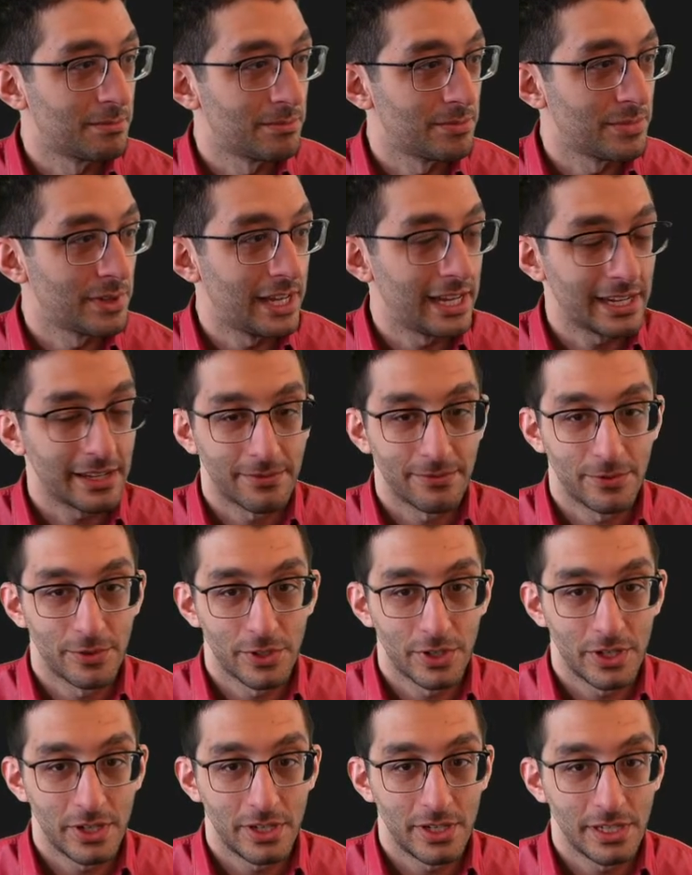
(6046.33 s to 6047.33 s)

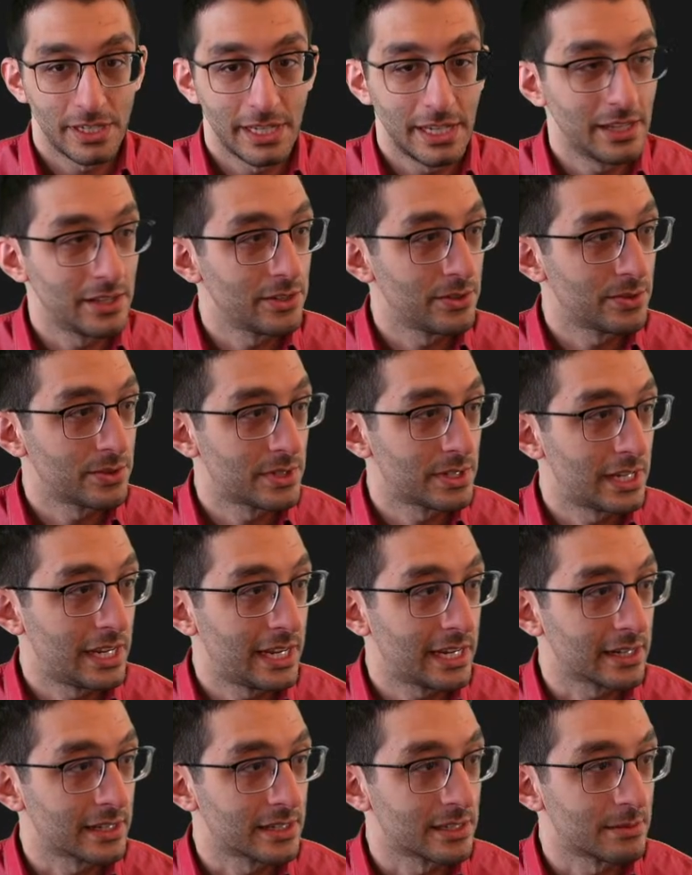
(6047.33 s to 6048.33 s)
Black-footed yellow
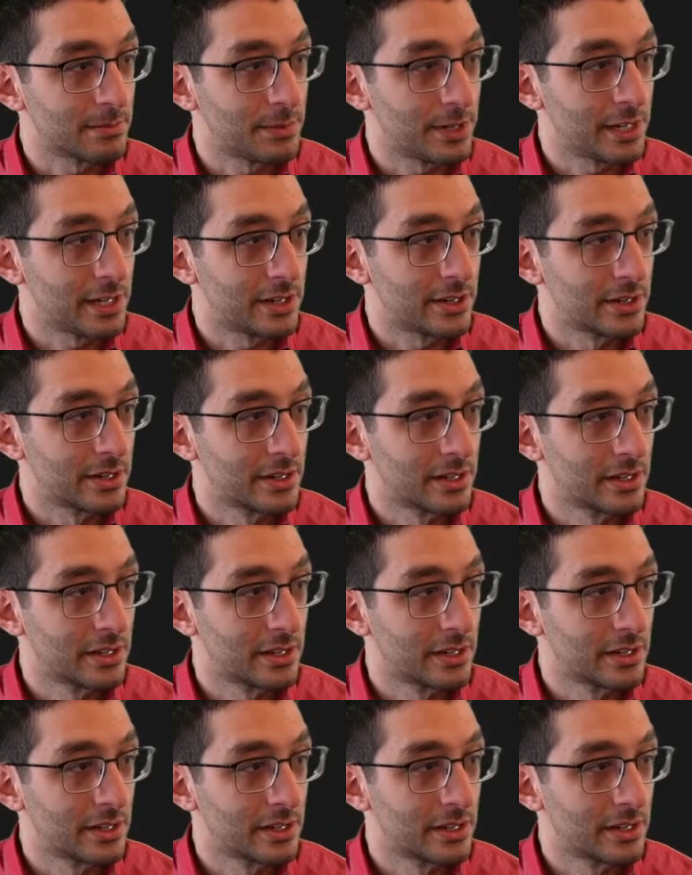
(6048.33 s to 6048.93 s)
sac spider.